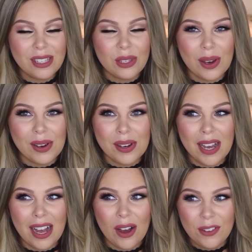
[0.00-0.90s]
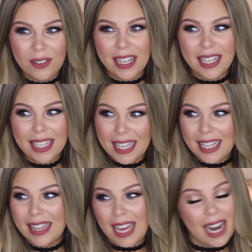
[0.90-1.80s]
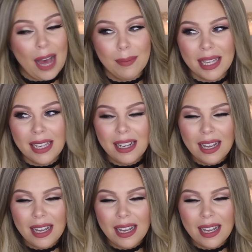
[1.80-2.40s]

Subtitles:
So hopefully I can kick that habit.